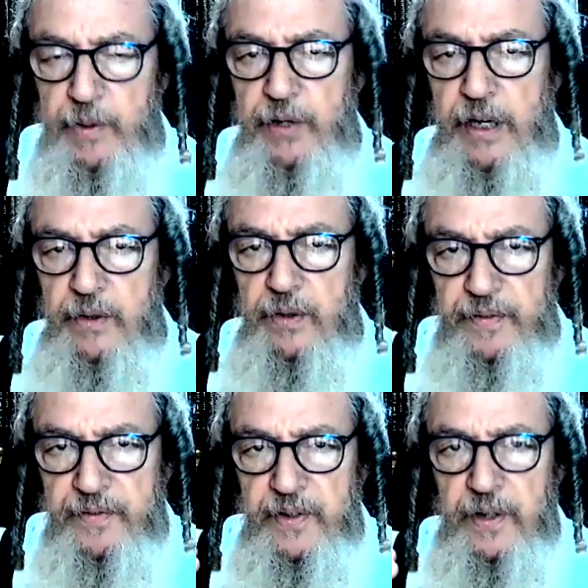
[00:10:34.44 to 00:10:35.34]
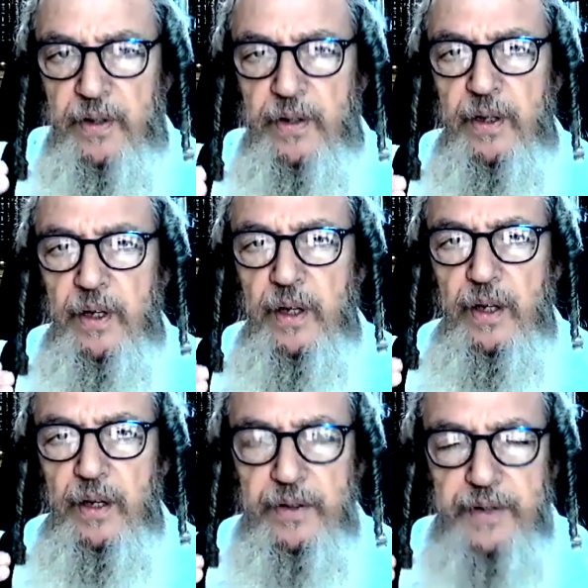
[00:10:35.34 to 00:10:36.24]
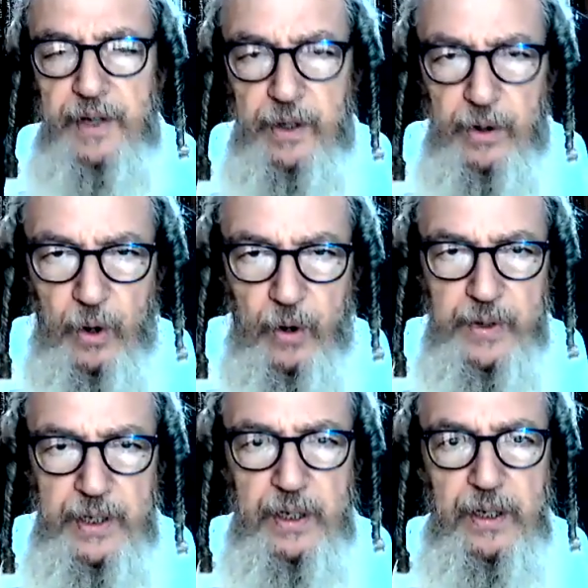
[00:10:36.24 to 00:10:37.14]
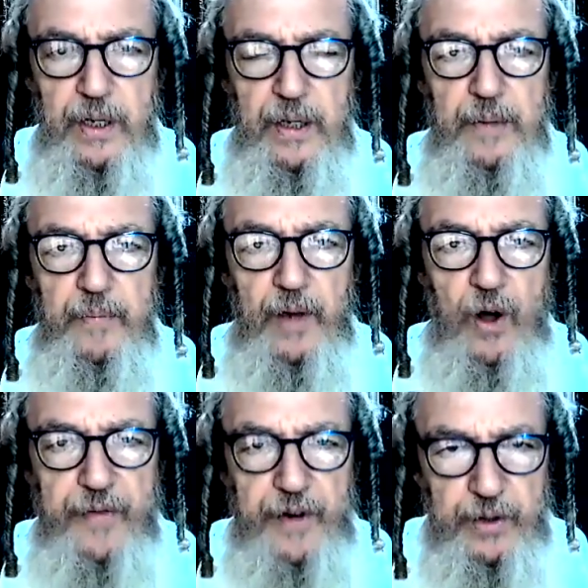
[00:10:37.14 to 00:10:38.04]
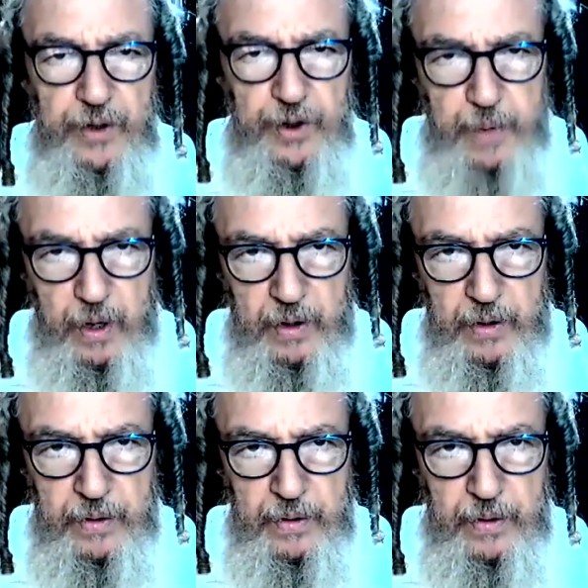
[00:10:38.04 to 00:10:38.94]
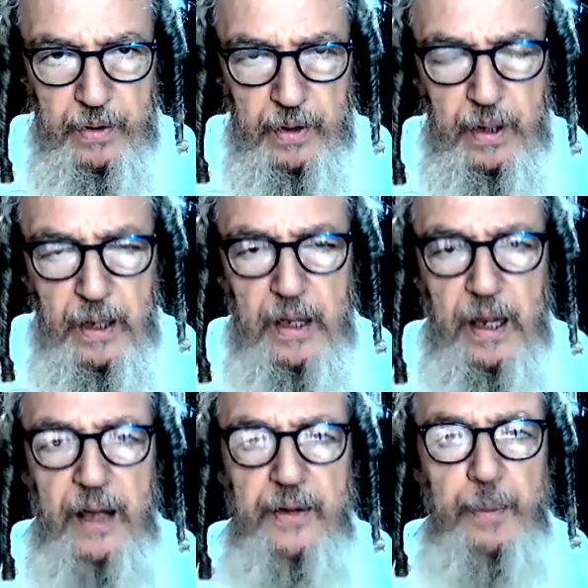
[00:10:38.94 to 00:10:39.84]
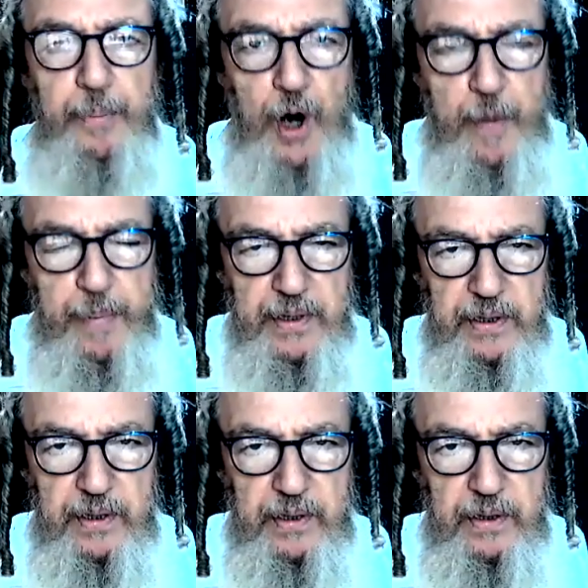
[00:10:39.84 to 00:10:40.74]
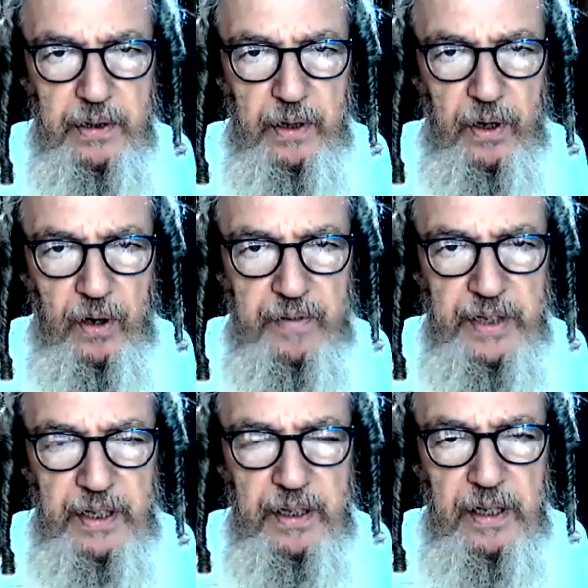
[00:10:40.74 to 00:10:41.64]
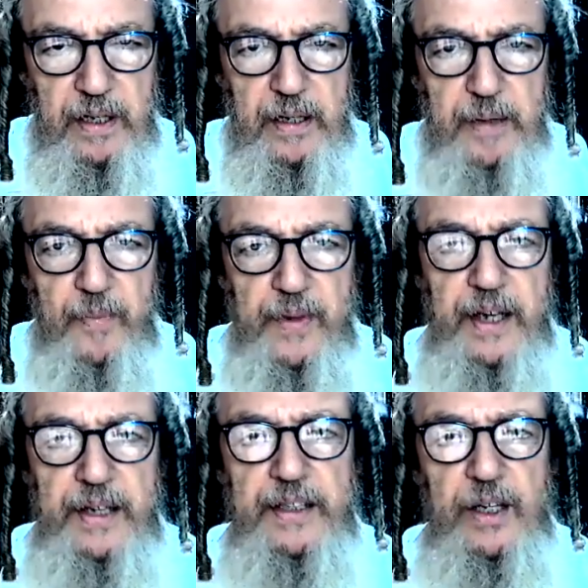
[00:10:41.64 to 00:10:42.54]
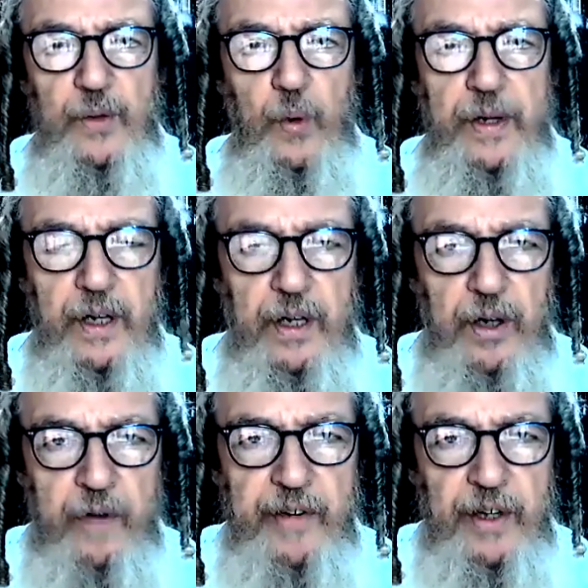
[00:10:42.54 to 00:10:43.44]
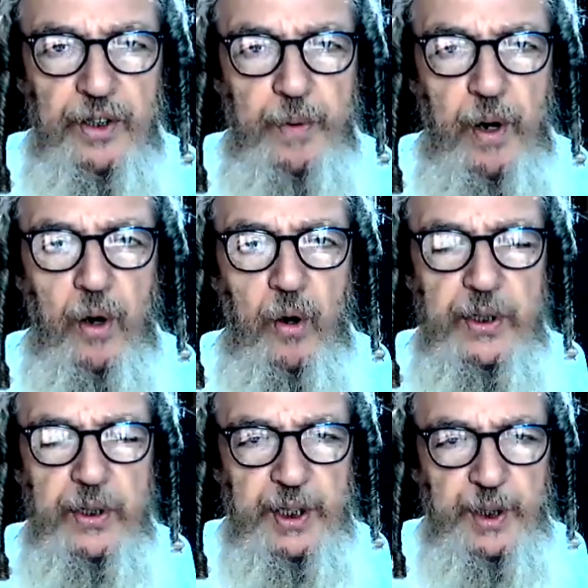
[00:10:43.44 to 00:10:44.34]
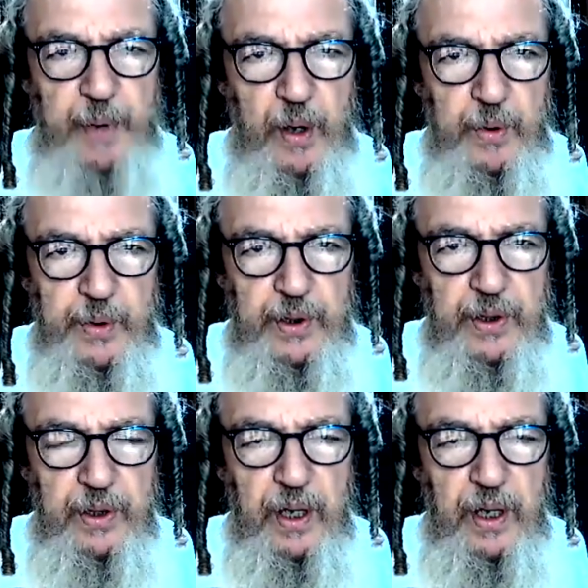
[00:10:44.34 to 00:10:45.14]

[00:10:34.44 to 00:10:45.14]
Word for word: we're trying to reveal the glory of HaKadosh Baruch Hu, and the purpose of it is that when the glory of HaKadosh Baruch Hu is exposed